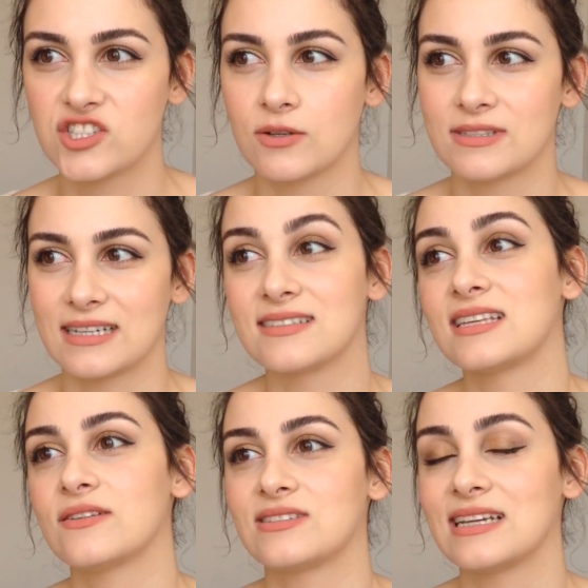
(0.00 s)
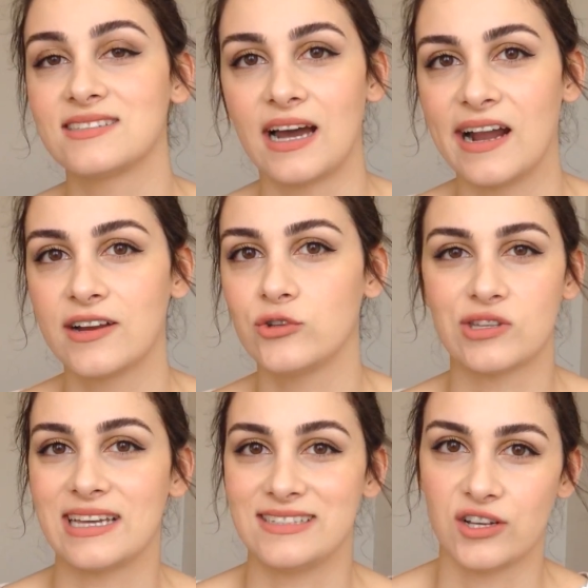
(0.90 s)
So it's instead of saying tired, you
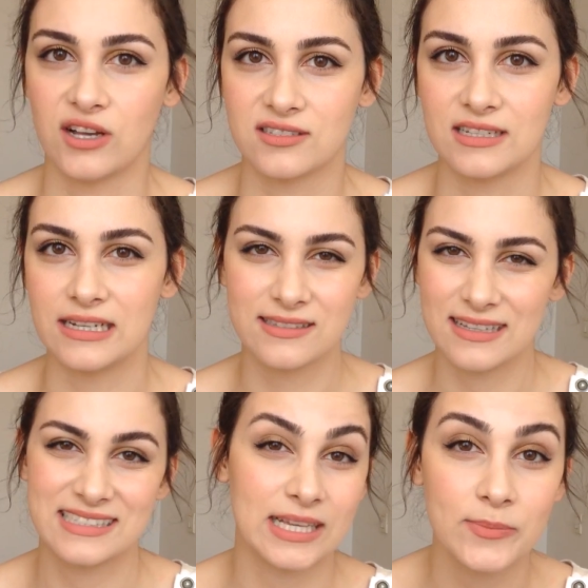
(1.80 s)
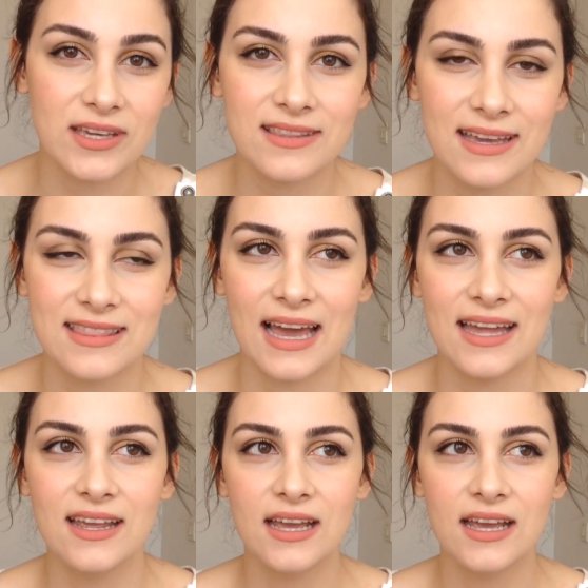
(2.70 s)
say exhausted. It's something like that.